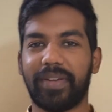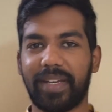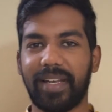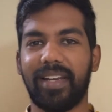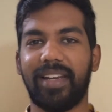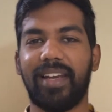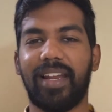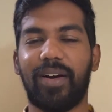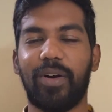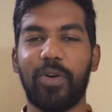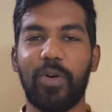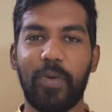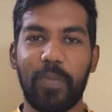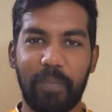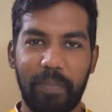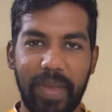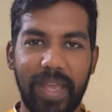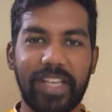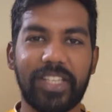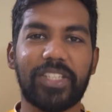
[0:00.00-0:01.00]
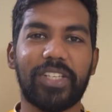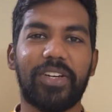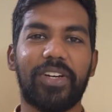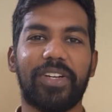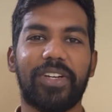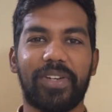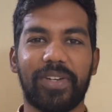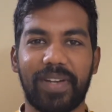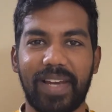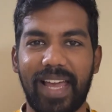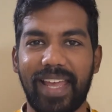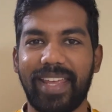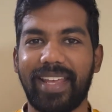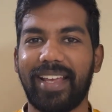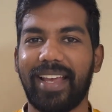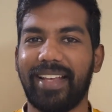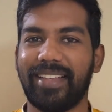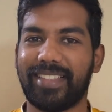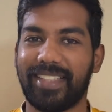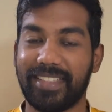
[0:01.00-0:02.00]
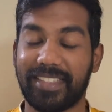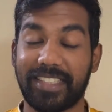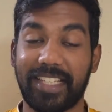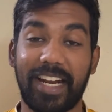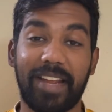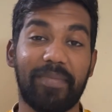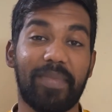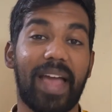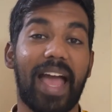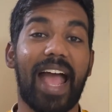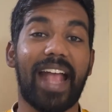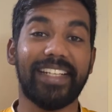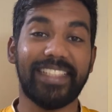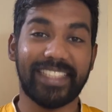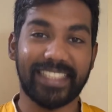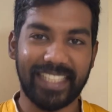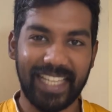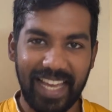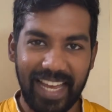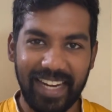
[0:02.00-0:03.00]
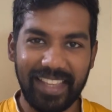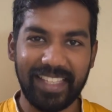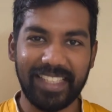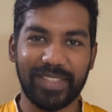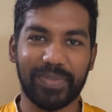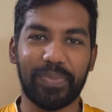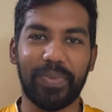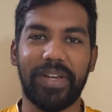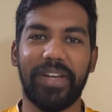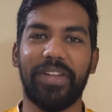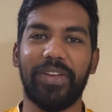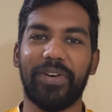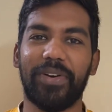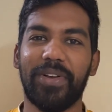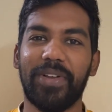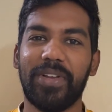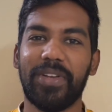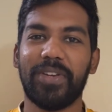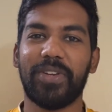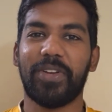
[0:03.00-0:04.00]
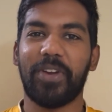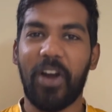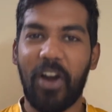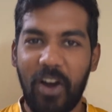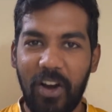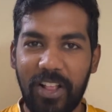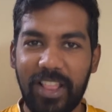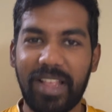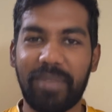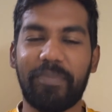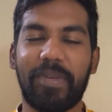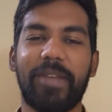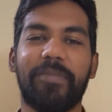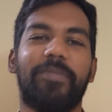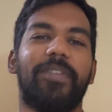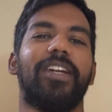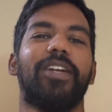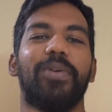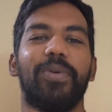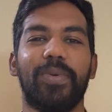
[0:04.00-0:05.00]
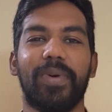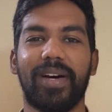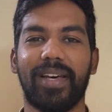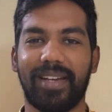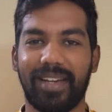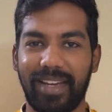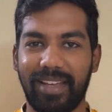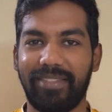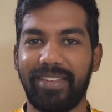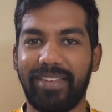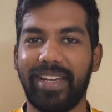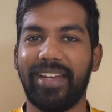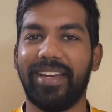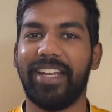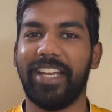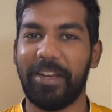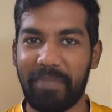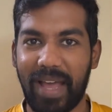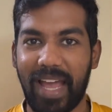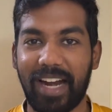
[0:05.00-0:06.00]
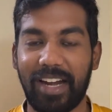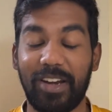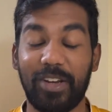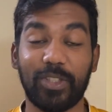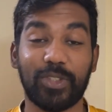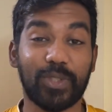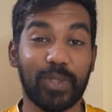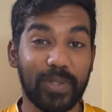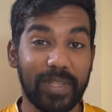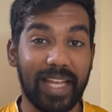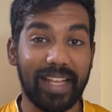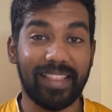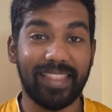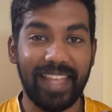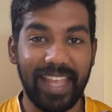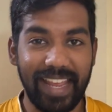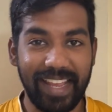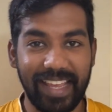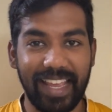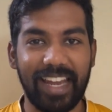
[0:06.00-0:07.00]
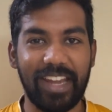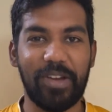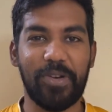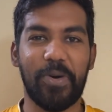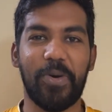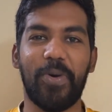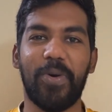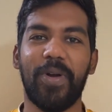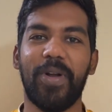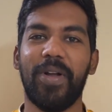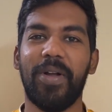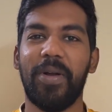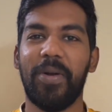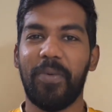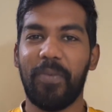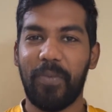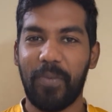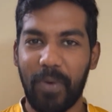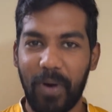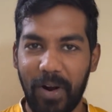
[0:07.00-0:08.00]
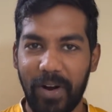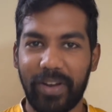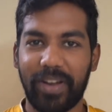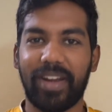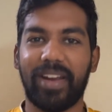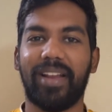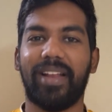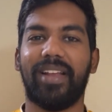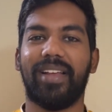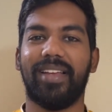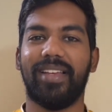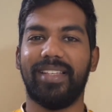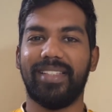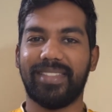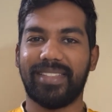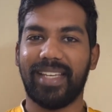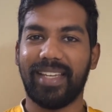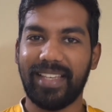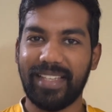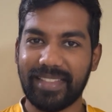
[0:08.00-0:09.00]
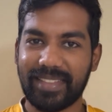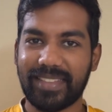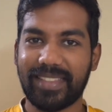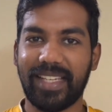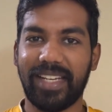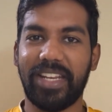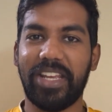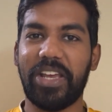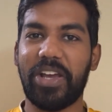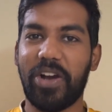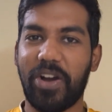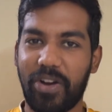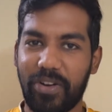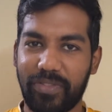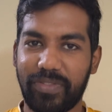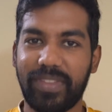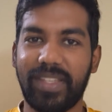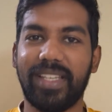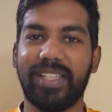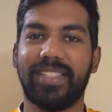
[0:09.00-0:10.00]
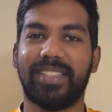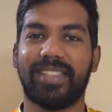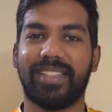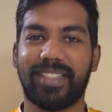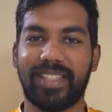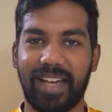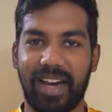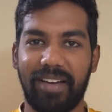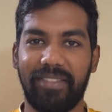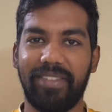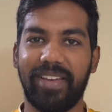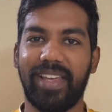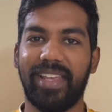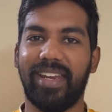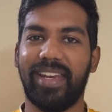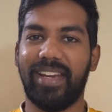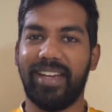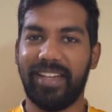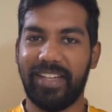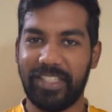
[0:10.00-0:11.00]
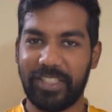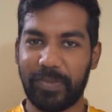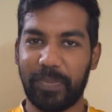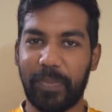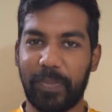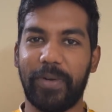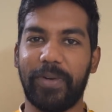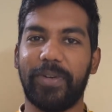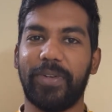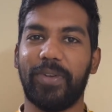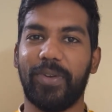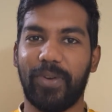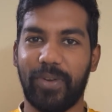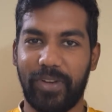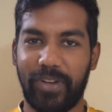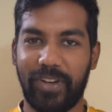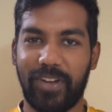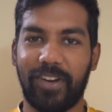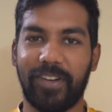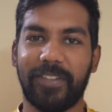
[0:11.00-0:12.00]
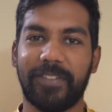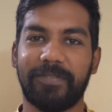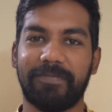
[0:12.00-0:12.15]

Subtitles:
till now, make sure to like and subscribe and share this video to all the people who are living in Bangalore so that they can know what is the history of this Cauvery dispute going on.